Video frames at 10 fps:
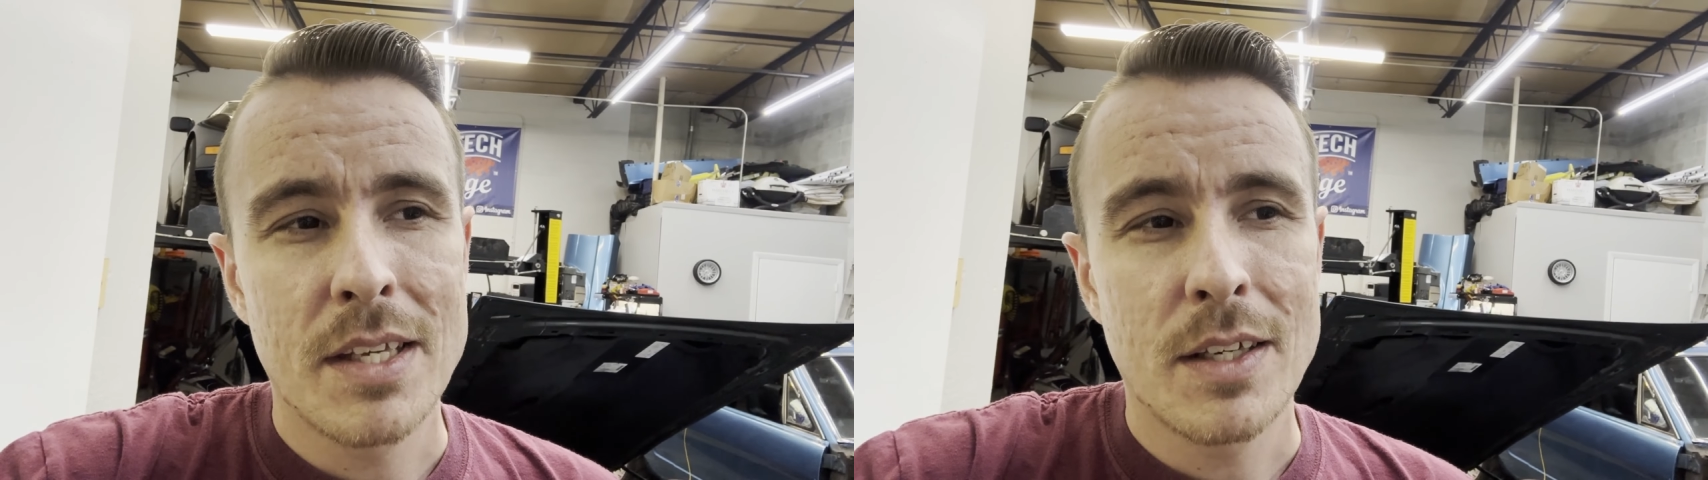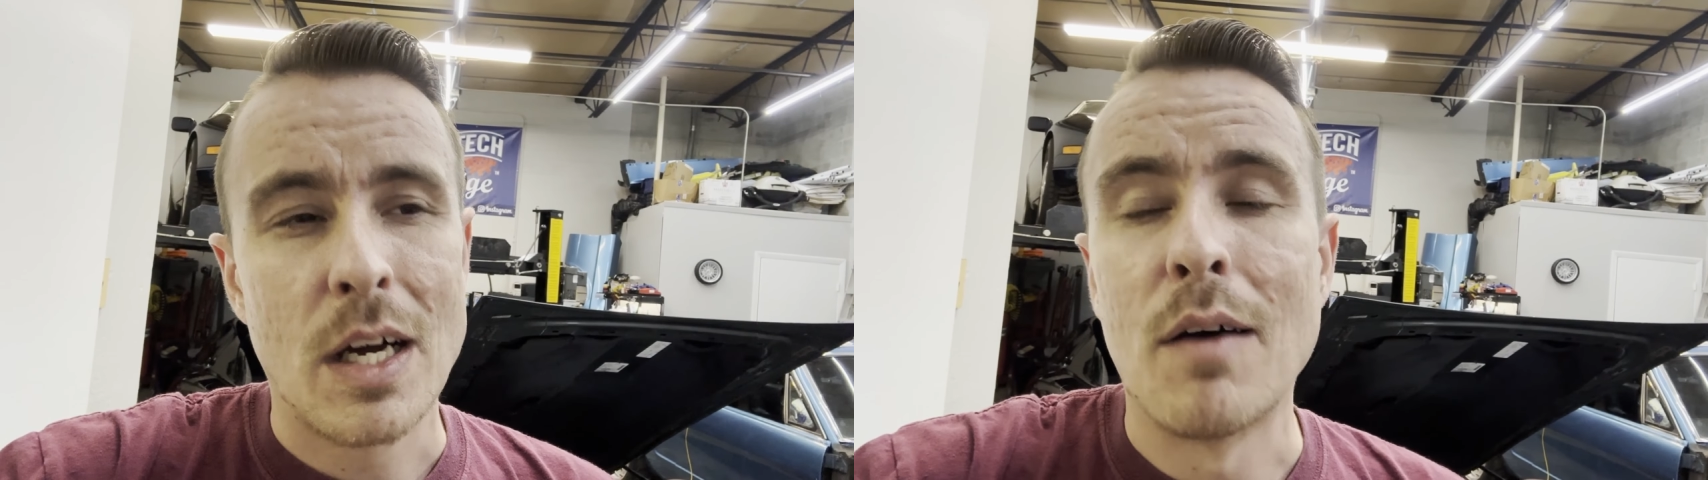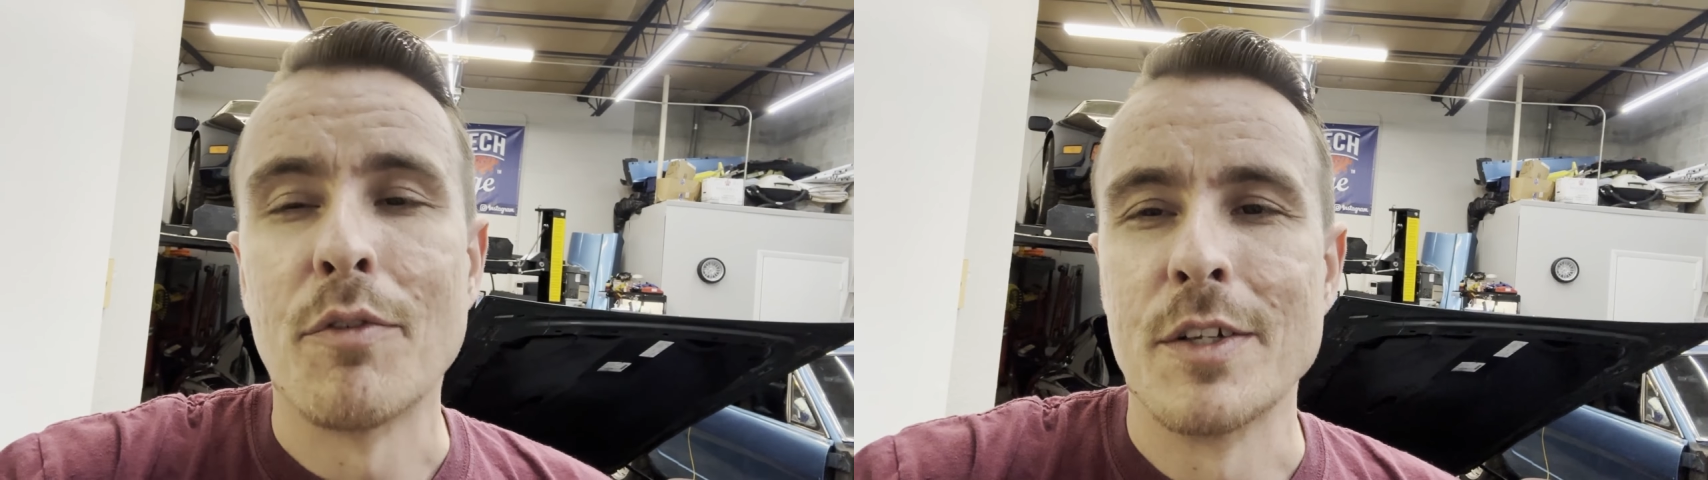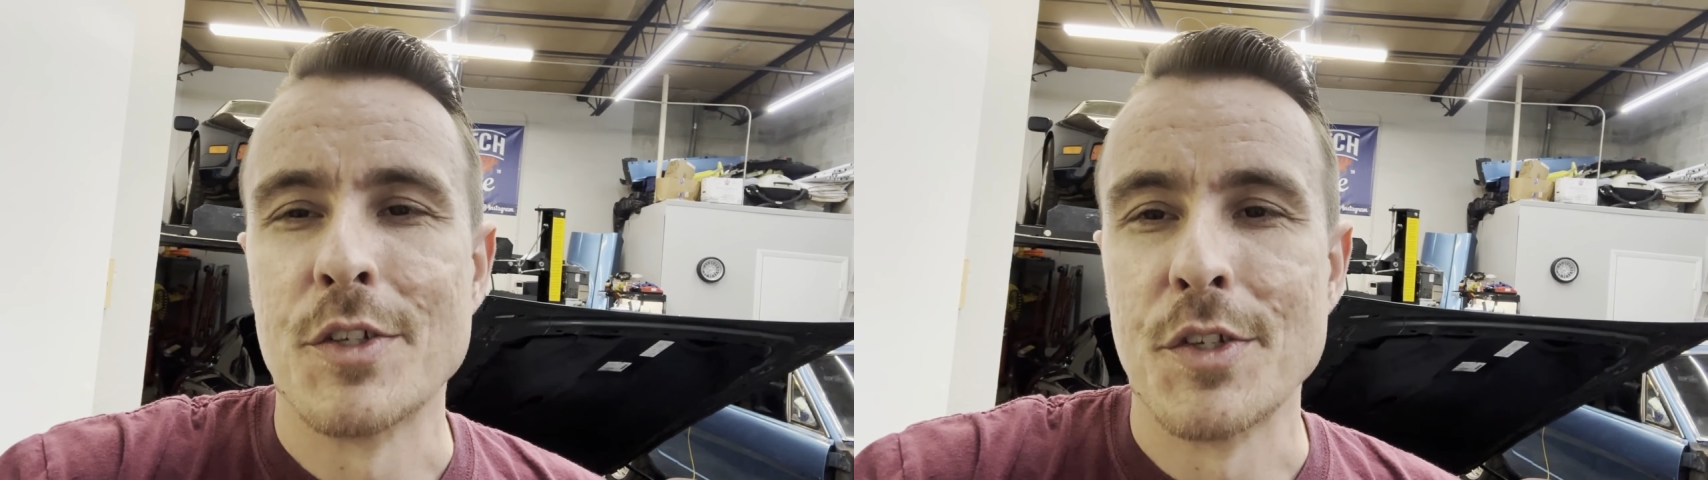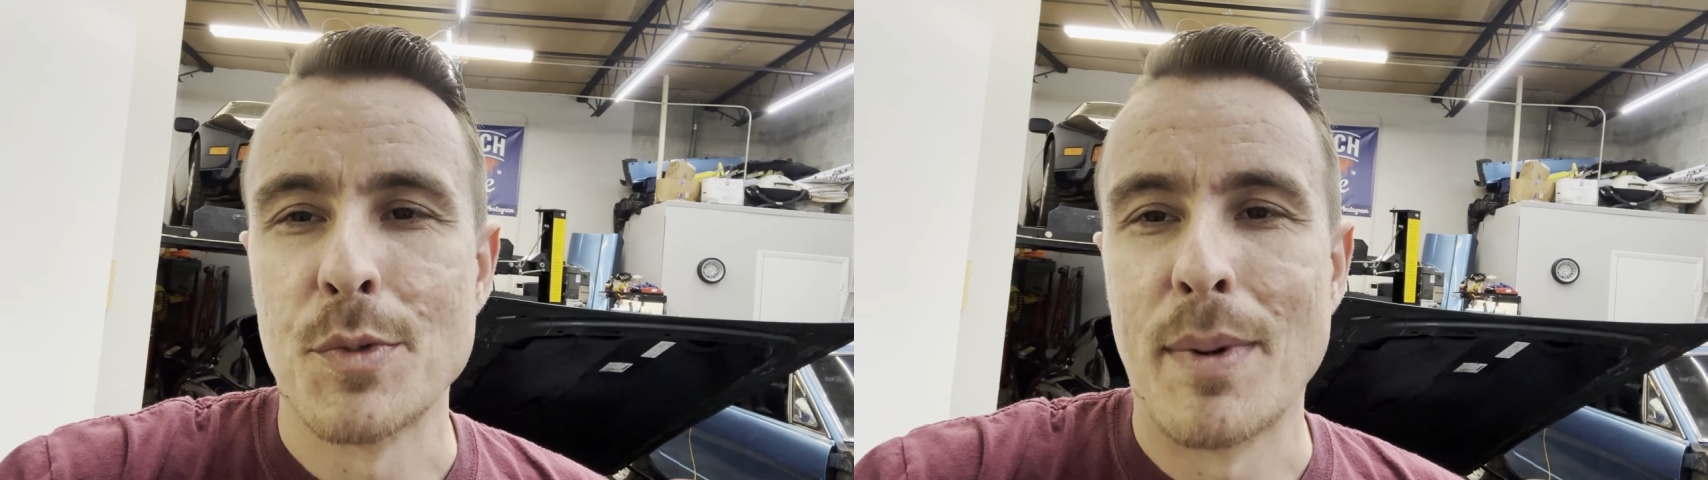
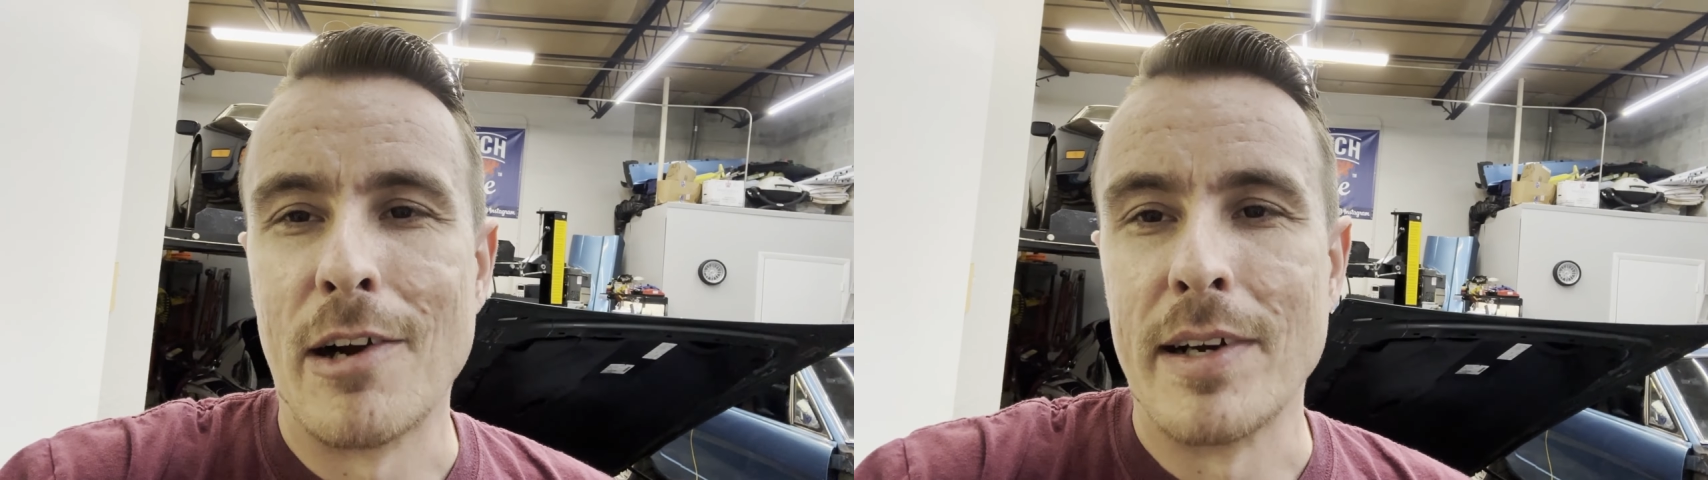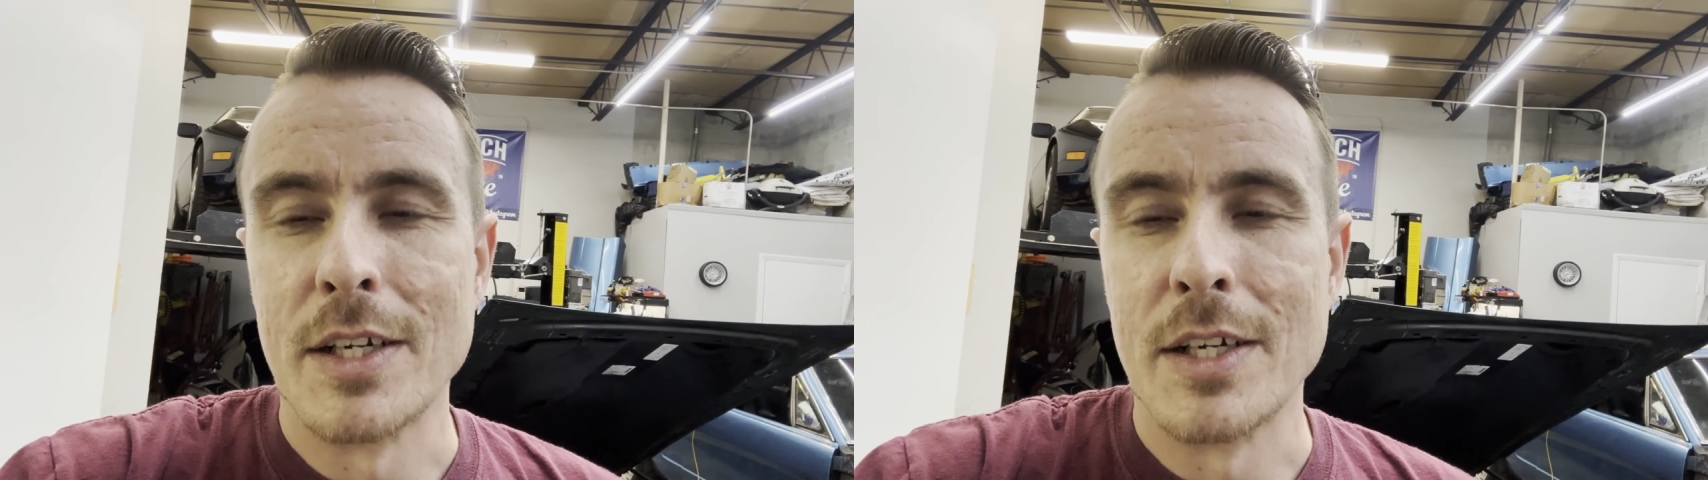confidence-inspiring,